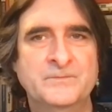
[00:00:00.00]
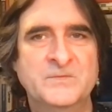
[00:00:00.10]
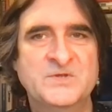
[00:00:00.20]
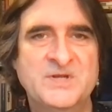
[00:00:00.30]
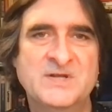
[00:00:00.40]

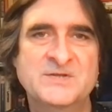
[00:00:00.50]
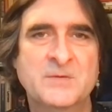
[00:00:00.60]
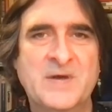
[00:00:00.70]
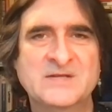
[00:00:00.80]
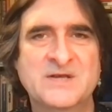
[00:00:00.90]
She ends
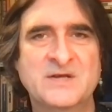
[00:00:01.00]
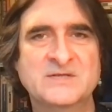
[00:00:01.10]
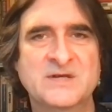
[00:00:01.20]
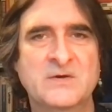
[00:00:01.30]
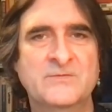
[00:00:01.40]
up asking
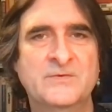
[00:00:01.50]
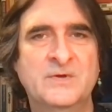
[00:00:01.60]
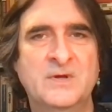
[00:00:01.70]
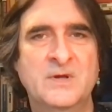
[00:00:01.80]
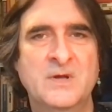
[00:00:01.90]
herself,
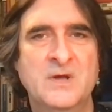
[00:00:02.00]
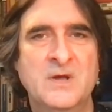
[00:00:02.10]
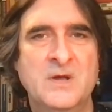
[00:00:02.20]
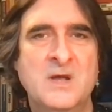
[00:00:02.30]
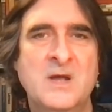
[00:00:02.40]

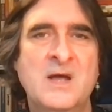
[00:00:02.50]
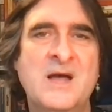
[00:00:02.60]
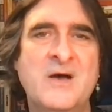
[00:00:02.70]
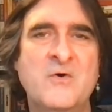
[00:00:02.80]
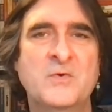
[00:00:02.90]

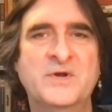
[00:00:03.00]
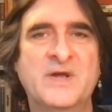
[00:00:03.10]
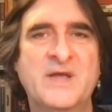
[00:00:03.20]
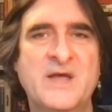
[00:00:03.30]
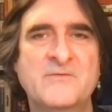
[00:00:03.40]
How would I
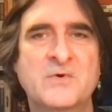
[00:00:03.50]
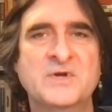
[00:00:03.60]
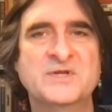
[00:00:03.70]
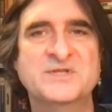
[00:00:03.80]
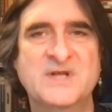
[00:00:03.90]
ever
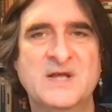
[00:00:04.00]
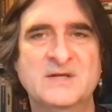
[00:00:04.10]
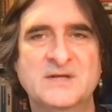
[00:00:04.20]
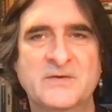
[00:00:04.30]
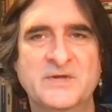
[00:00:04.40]

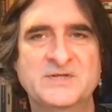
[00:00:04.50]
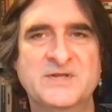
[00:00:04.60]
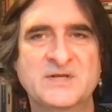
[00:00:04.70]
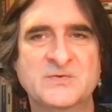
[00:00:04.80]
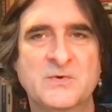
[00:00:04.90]
understand how these
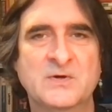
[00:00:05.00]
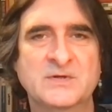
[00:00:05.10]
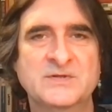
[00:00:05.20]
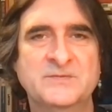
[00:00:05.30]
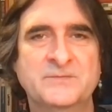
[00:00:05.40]
things worked?